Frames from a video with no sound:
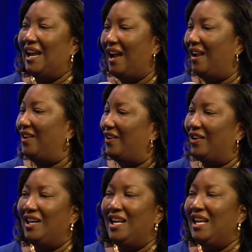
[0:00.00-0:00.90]
hire
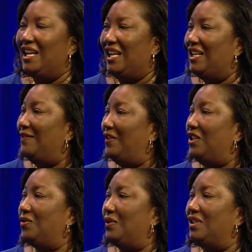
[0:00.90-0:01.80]

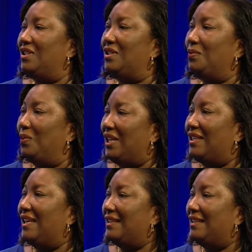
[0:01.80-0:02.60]
individuals with